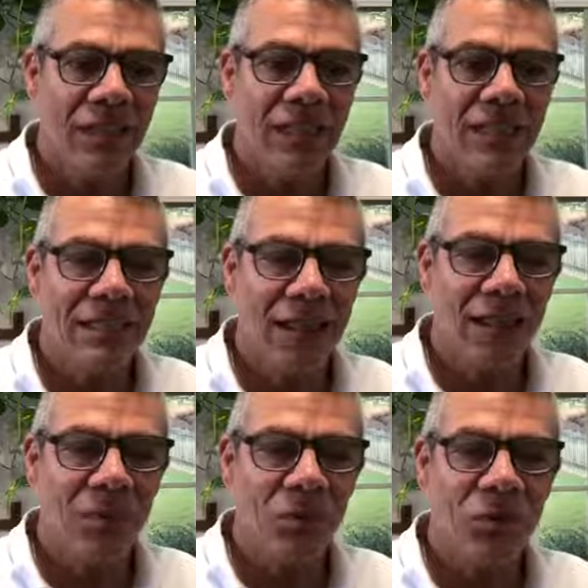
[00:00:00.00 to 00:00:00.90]
is
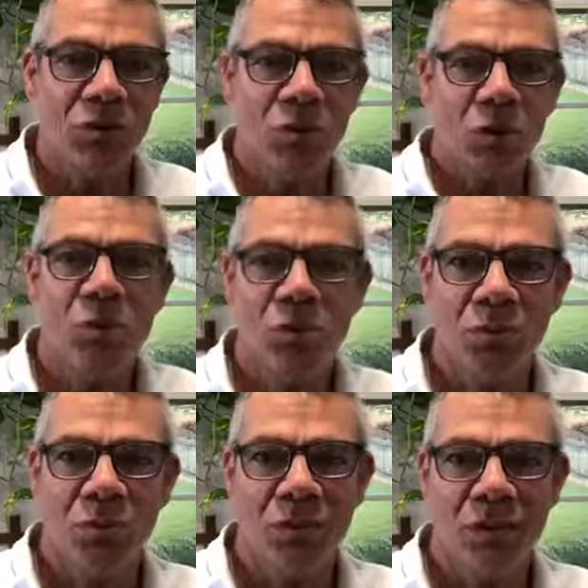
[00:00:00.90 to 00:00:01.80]
able to go
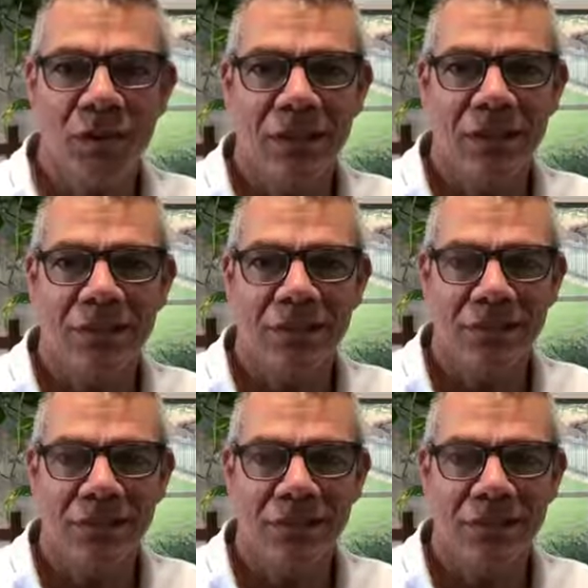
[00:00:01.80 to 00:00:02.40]
through things.